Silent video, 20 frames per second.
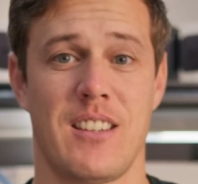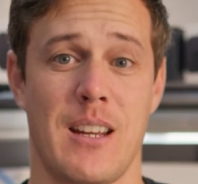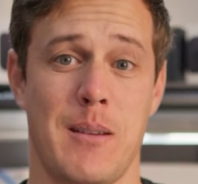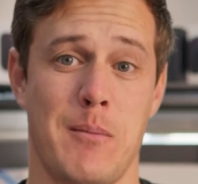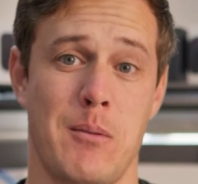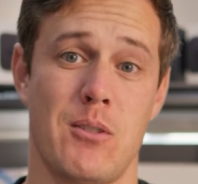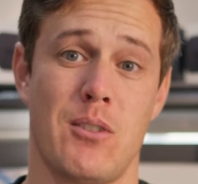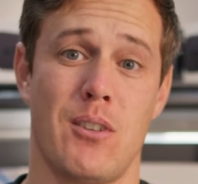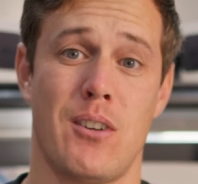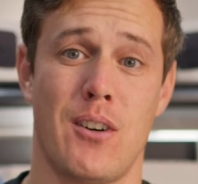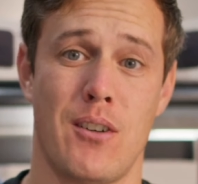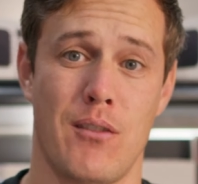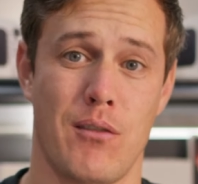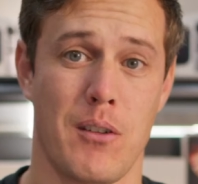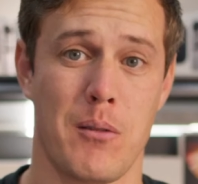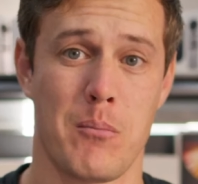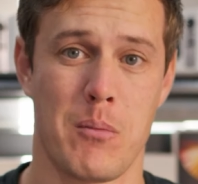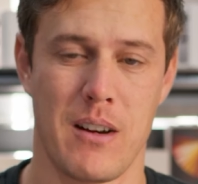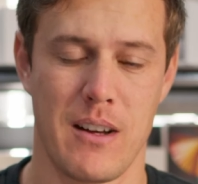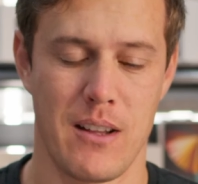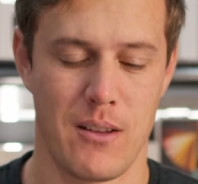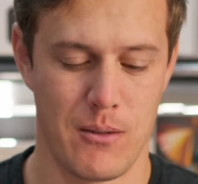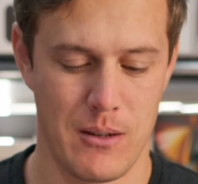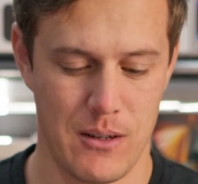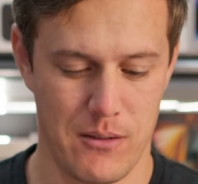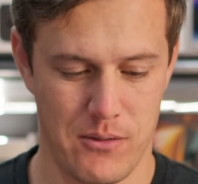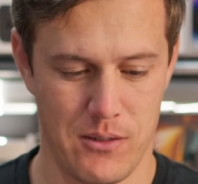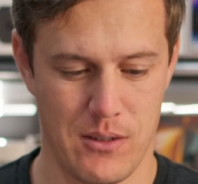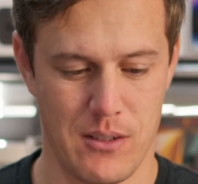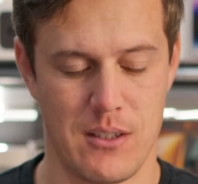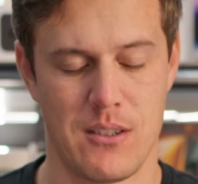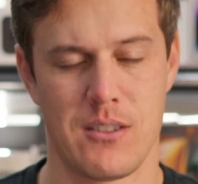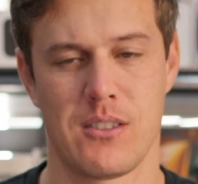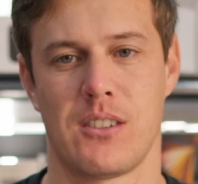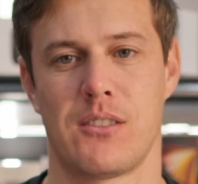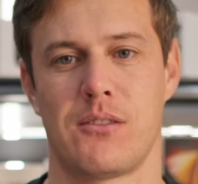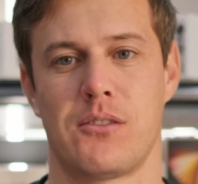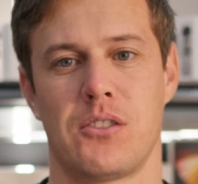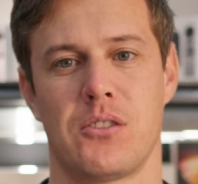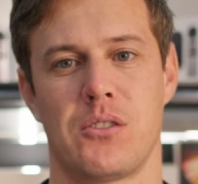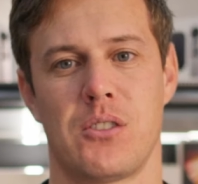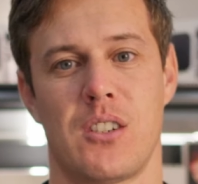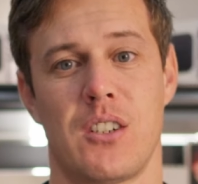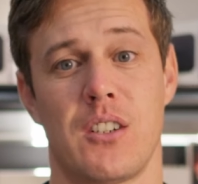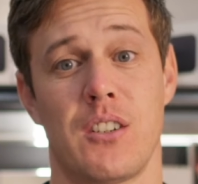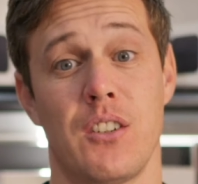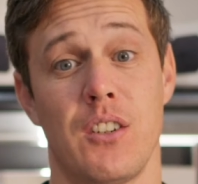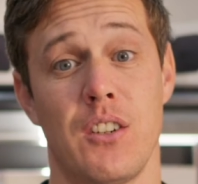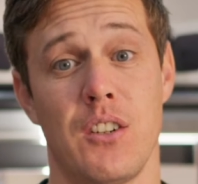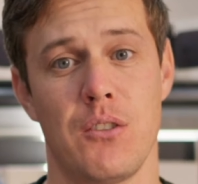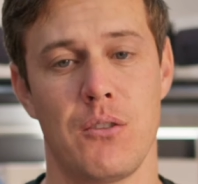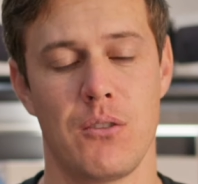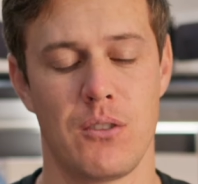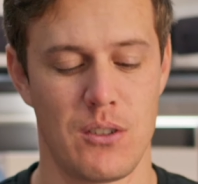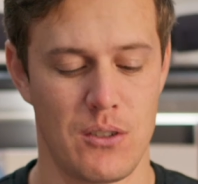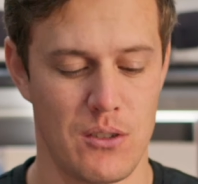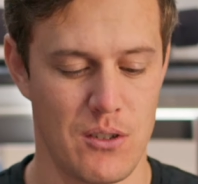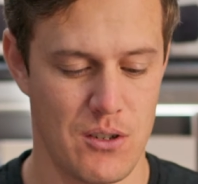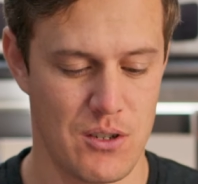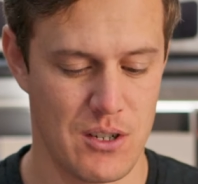name is Harvey, by the way, for those of you who are new to the